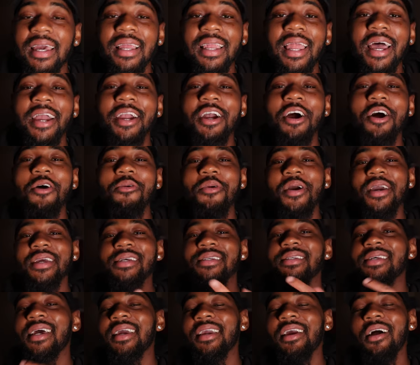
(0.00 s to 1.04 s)
Like I
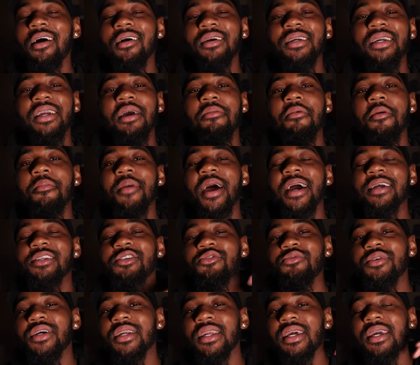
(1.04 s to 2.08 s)
always say, y'all keep coming back,
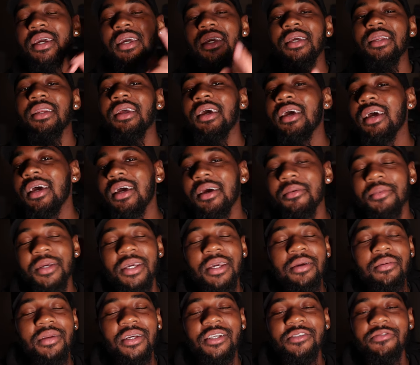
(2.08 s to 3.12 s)
tuning in.
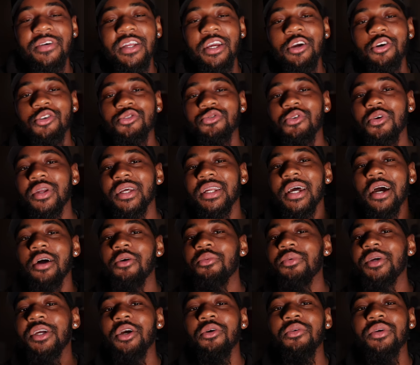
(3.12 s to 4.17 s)
keep these videos rolling
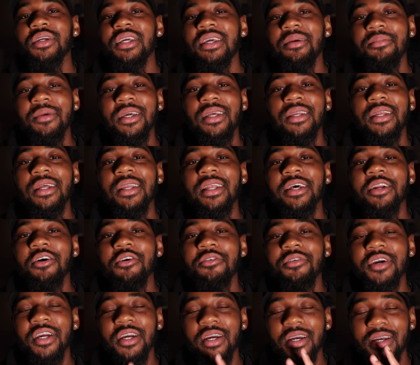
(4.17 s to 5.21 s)
out. We're gonna keep getting it lit
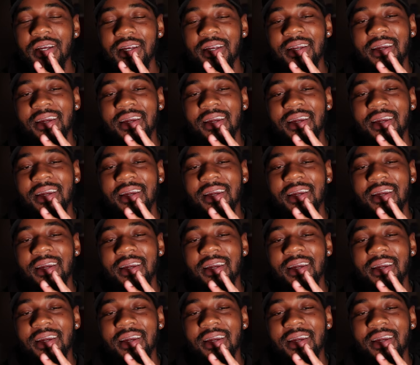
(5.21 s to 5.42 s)
over here.